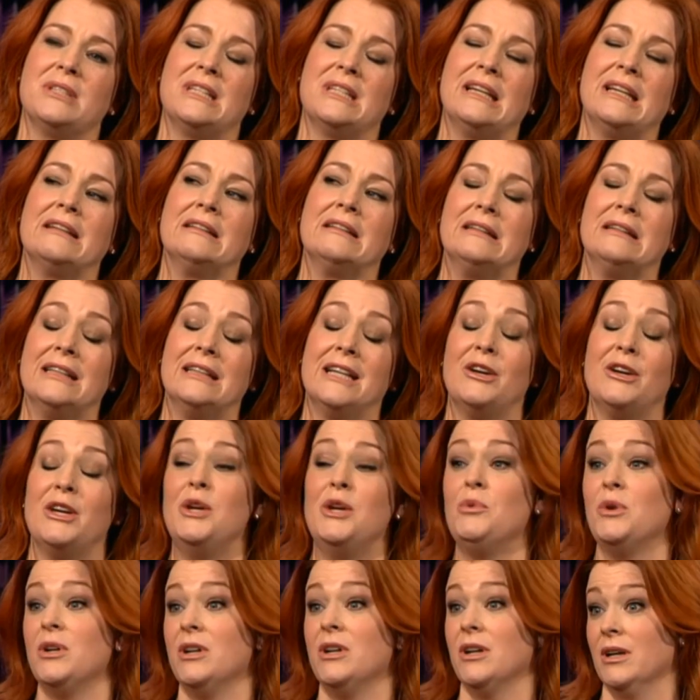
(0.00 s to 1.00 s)
I was saying, God, now
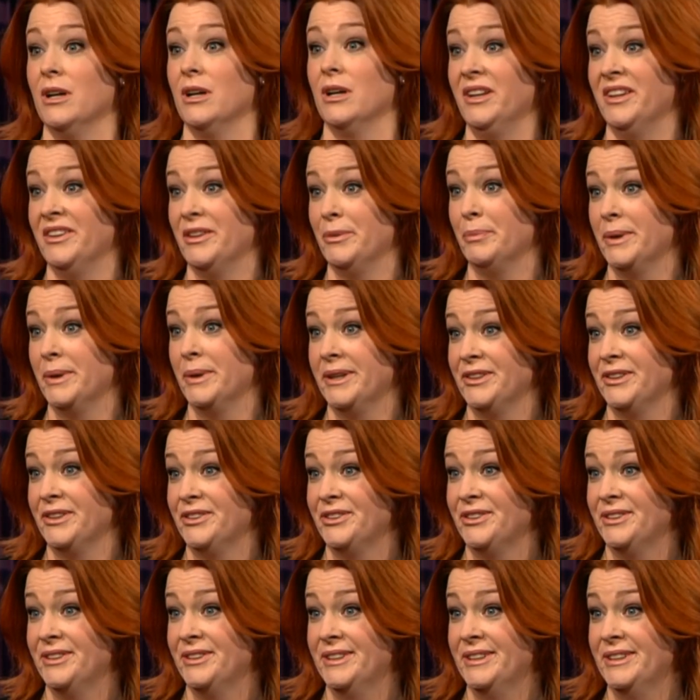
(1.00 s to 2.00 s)
he wouldn't have gone on the
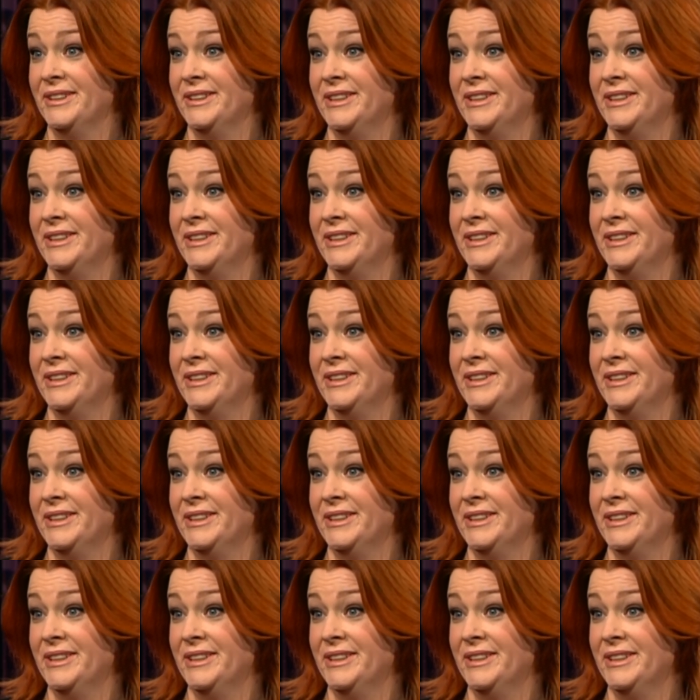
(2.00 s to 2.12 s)
march.